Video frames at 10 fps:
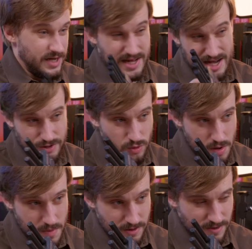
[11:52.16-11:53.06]
And how do
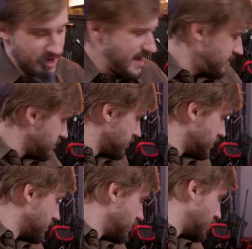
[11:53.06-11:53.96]
we mount that?
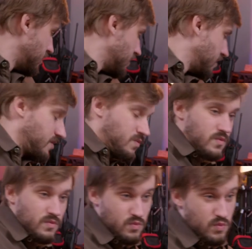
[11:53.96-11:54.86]

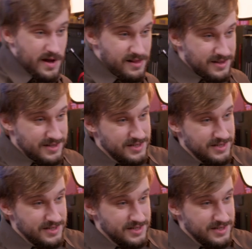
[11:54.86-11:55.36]
Well,